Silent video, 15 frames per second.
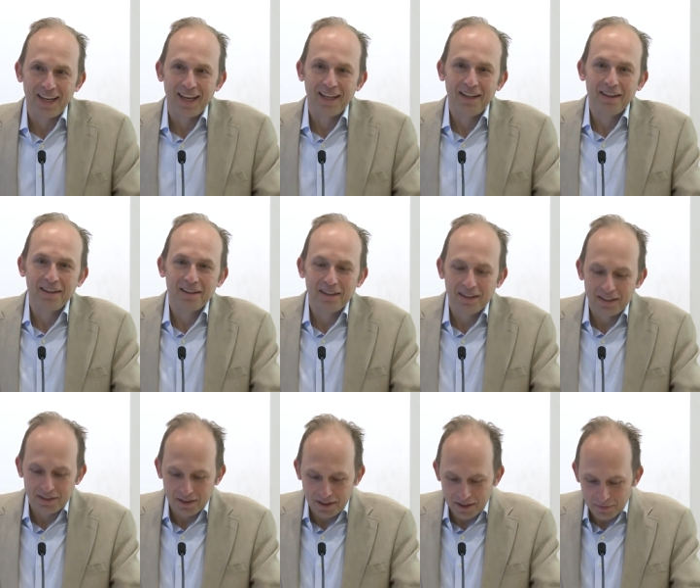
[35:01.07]
And in, the,
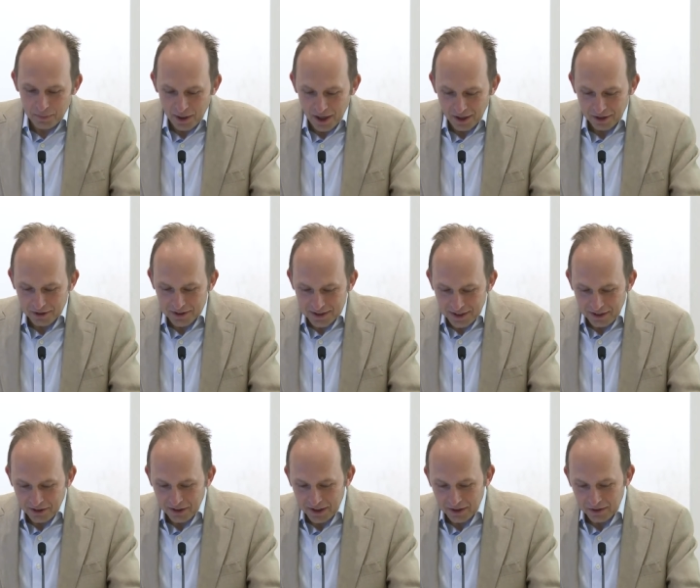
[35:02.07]
in, in Pollard's
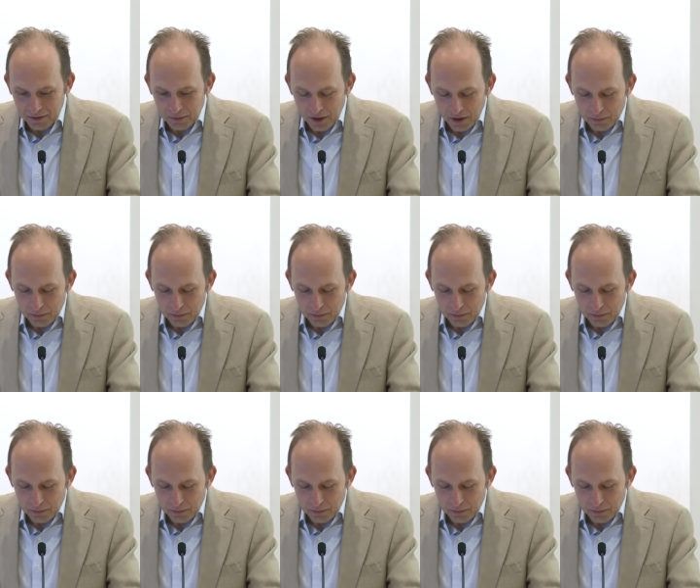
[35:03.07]
senior year,